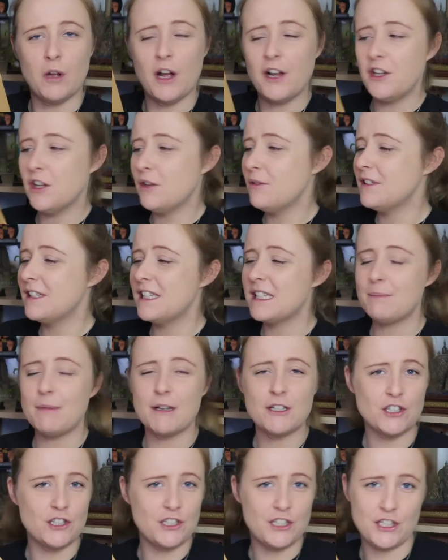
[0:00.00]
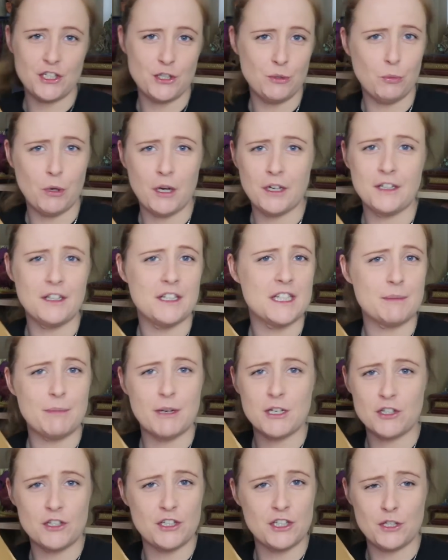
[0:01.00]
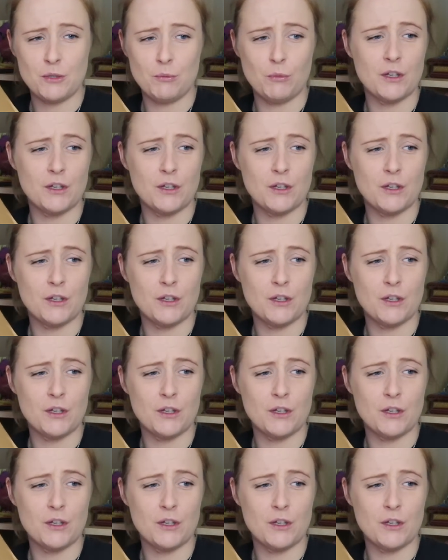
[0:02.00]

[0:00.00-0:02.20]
I know it's the special edition one and the special edition